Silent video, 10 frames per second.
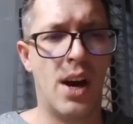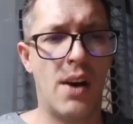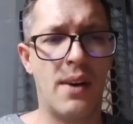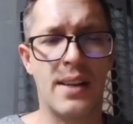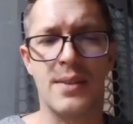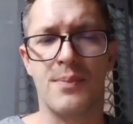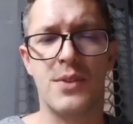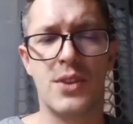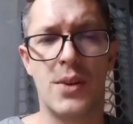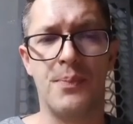All right,
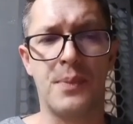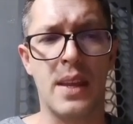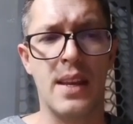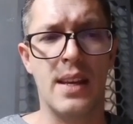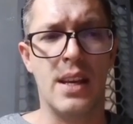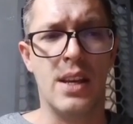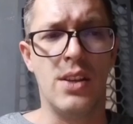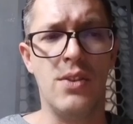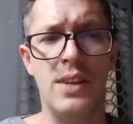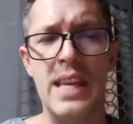so
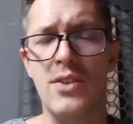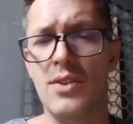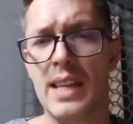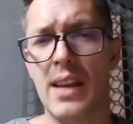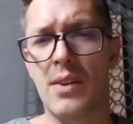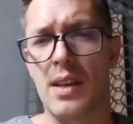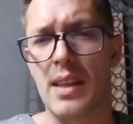you need to take